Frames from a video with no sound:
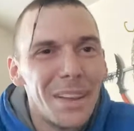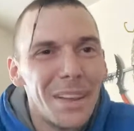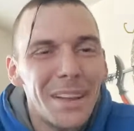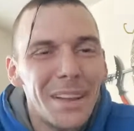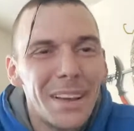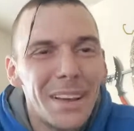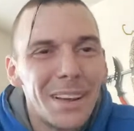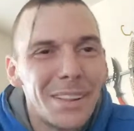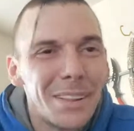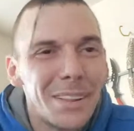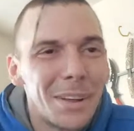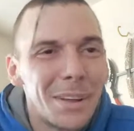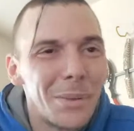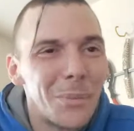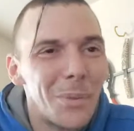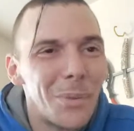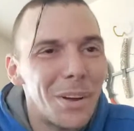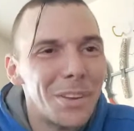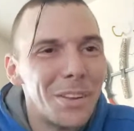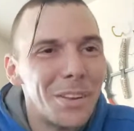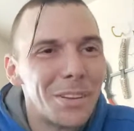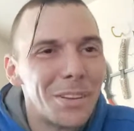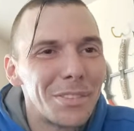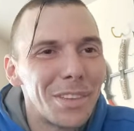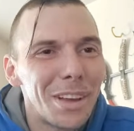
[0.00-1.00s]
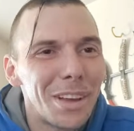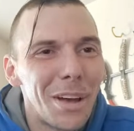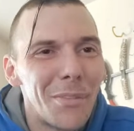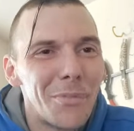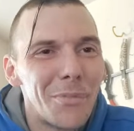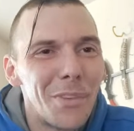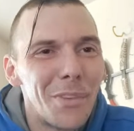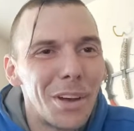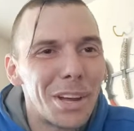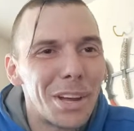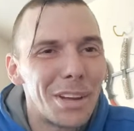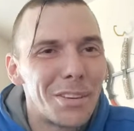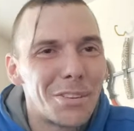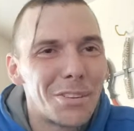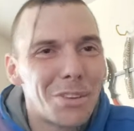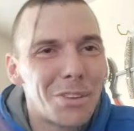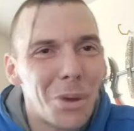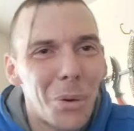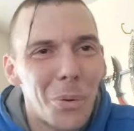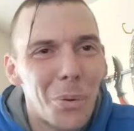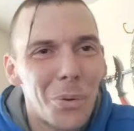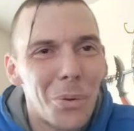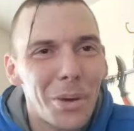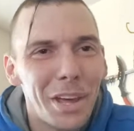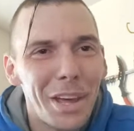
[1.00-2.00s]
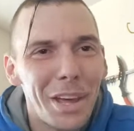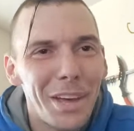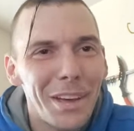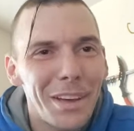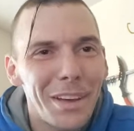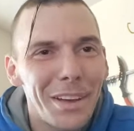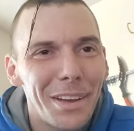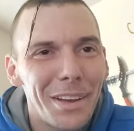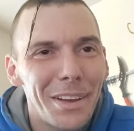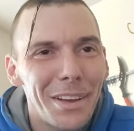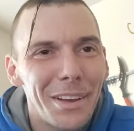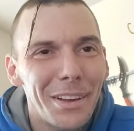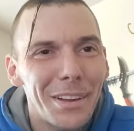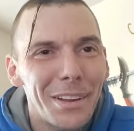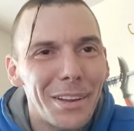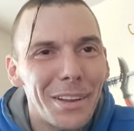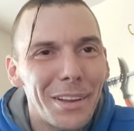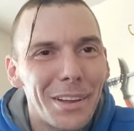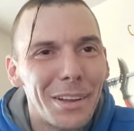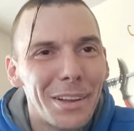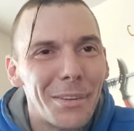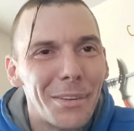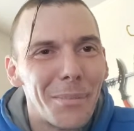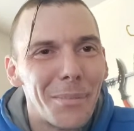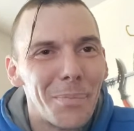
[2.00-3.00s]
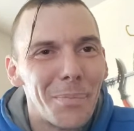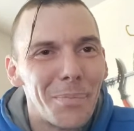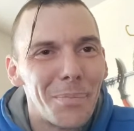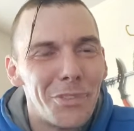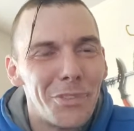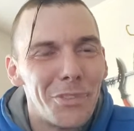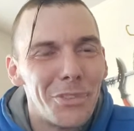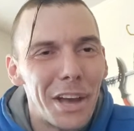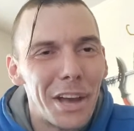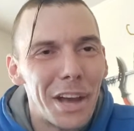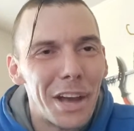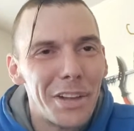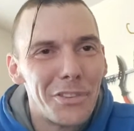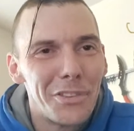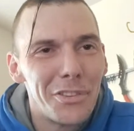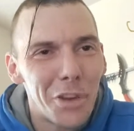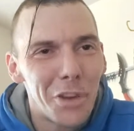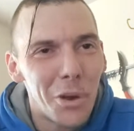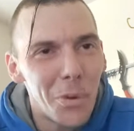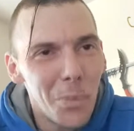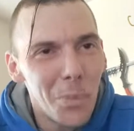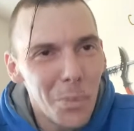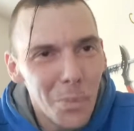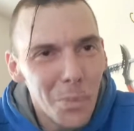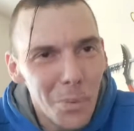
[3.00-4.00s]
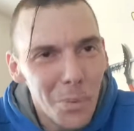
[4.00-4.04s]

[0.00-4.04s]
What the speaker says: Like, one looks like a fucking toy, like a G.I. Joe.